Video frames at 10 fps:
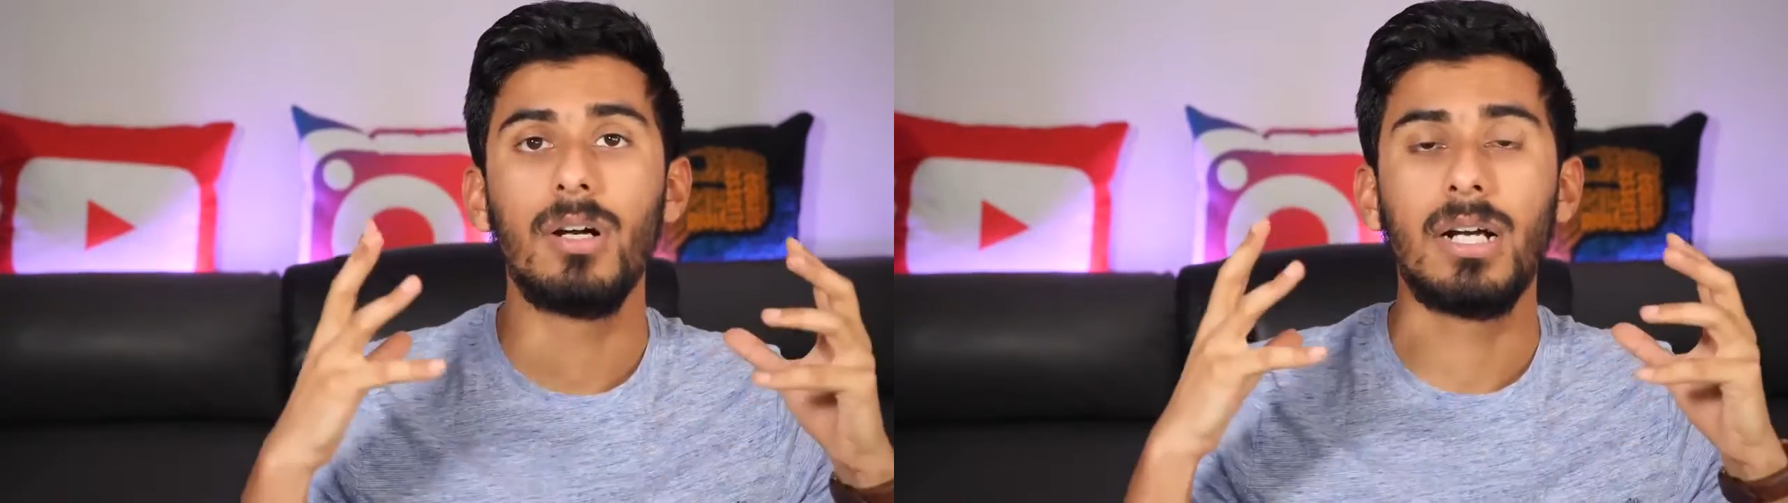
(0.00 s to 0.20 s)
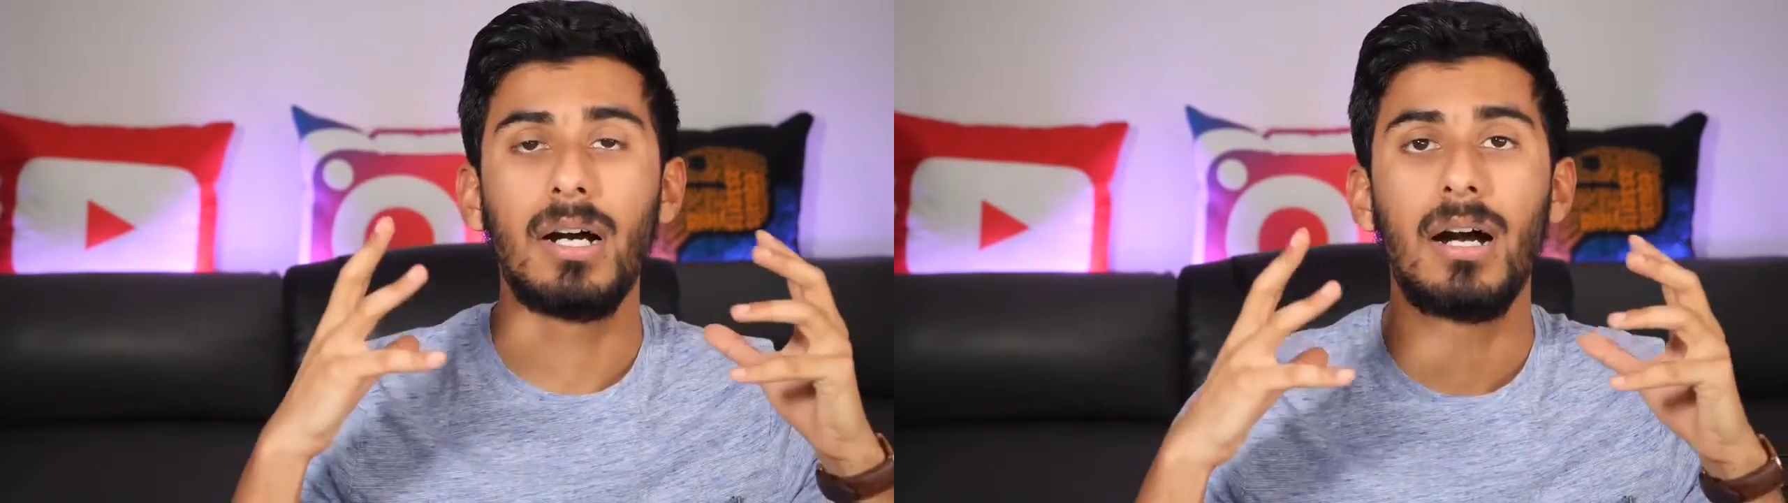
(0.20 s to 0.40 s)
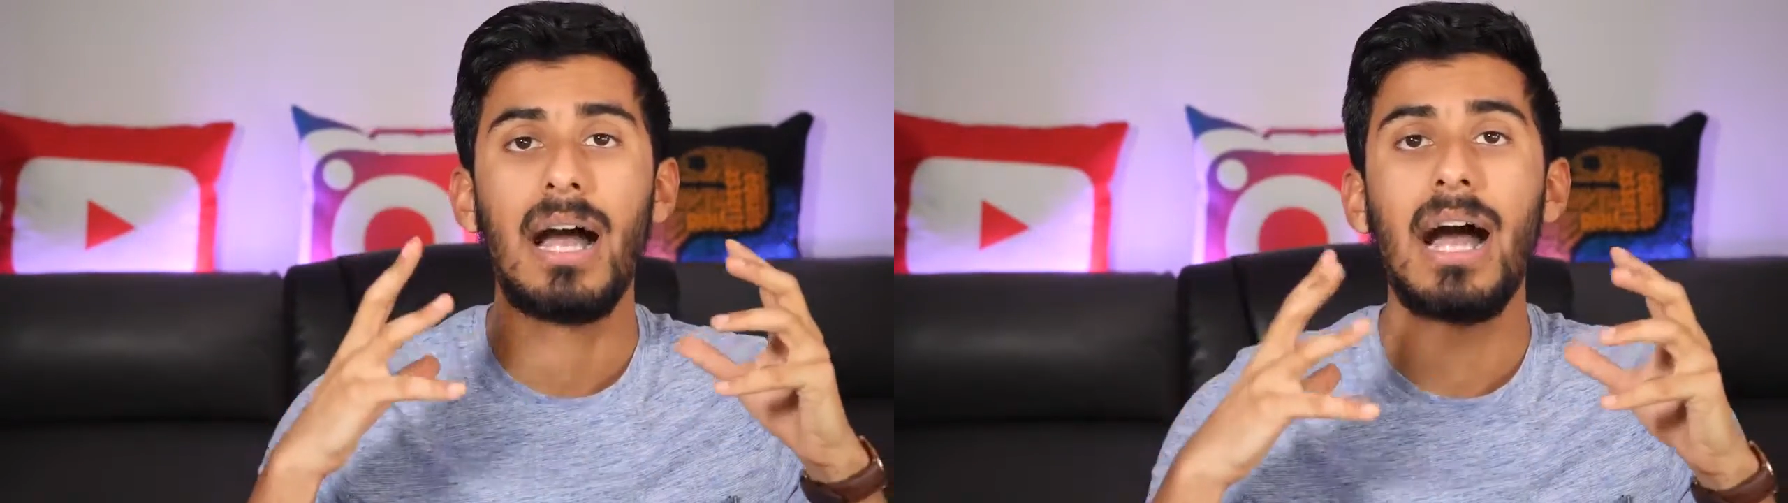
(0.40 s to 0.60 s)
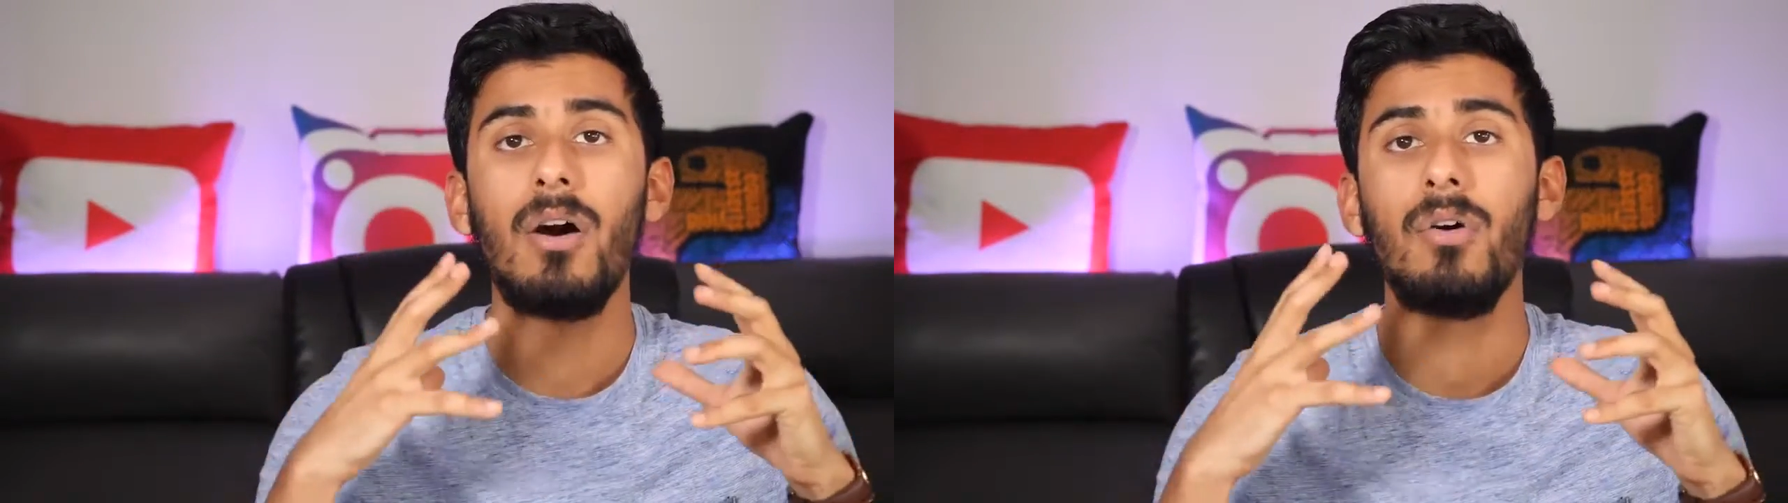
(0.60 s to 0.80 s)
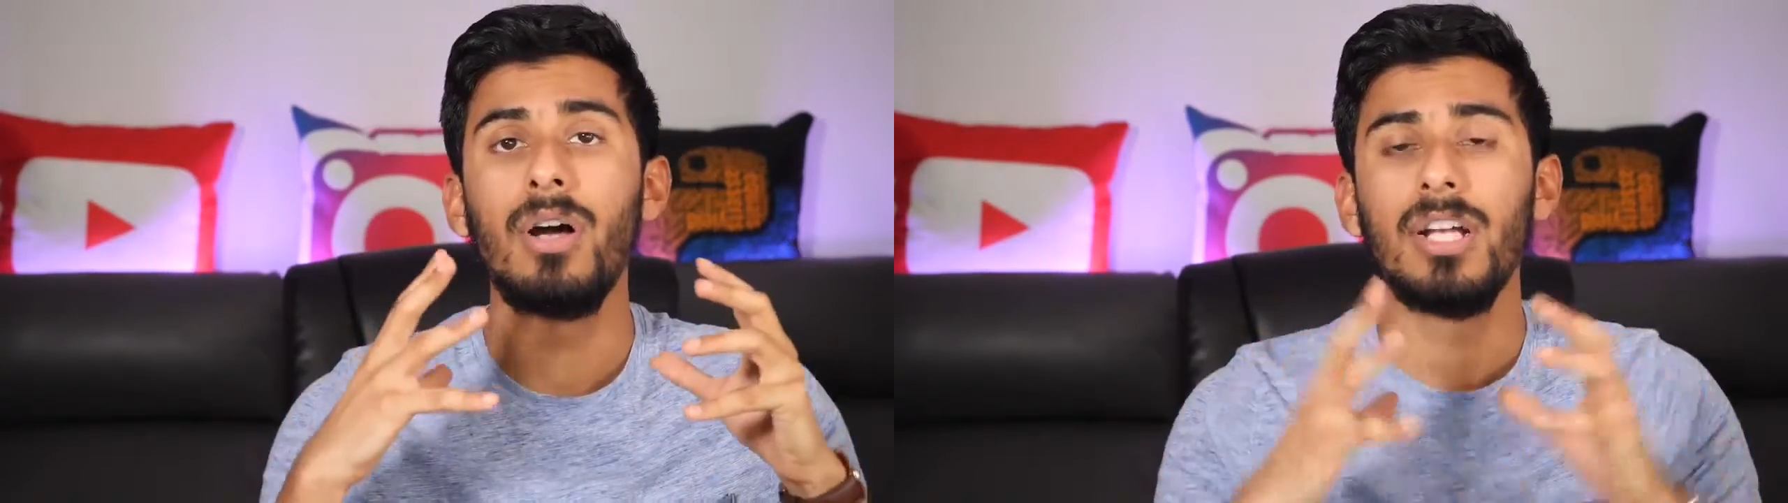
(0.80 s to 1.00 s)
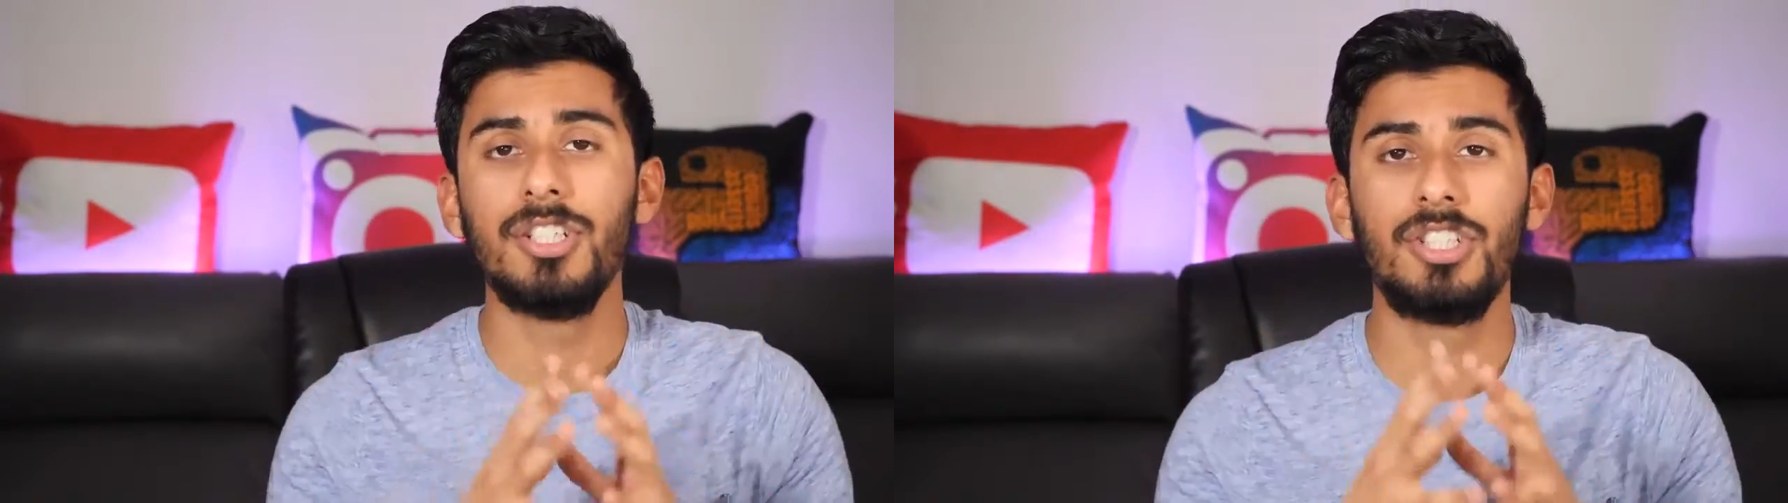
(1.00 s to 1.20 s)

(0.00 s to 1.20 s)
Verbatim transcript: how